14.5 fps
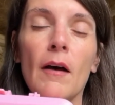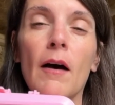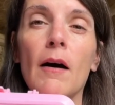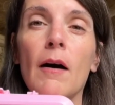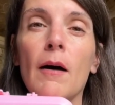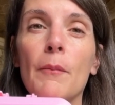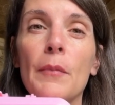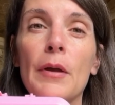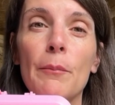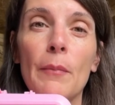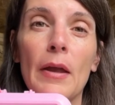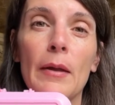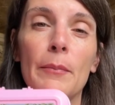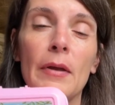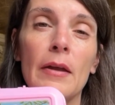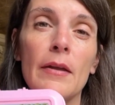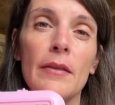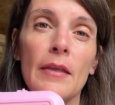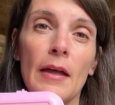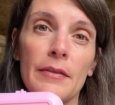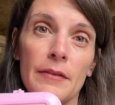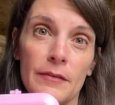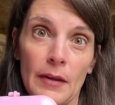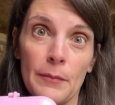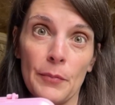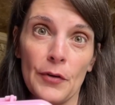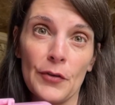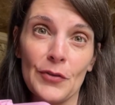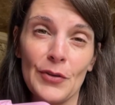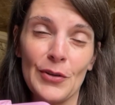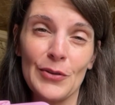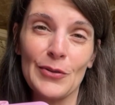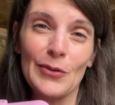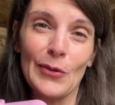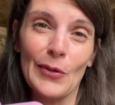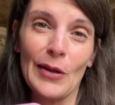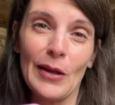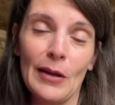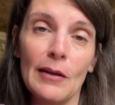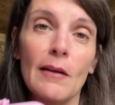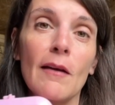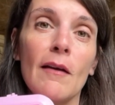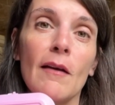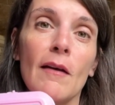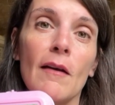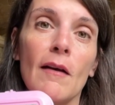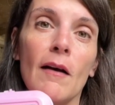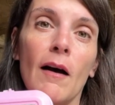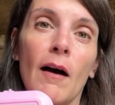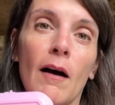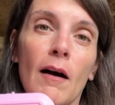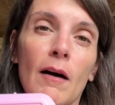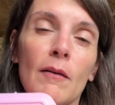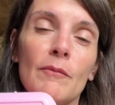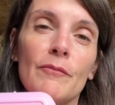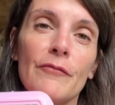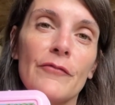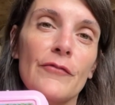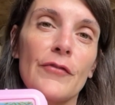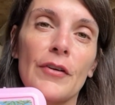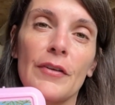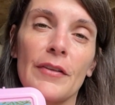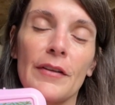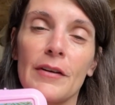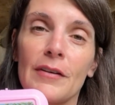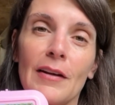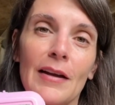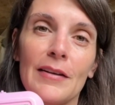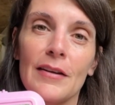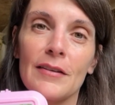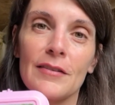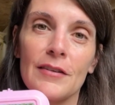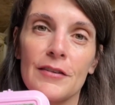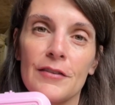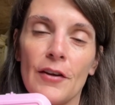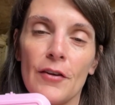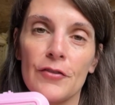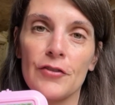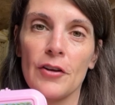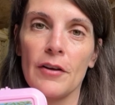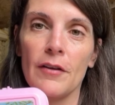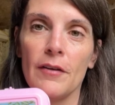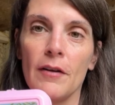It may be that the same person is looking for their 90s nostalgia,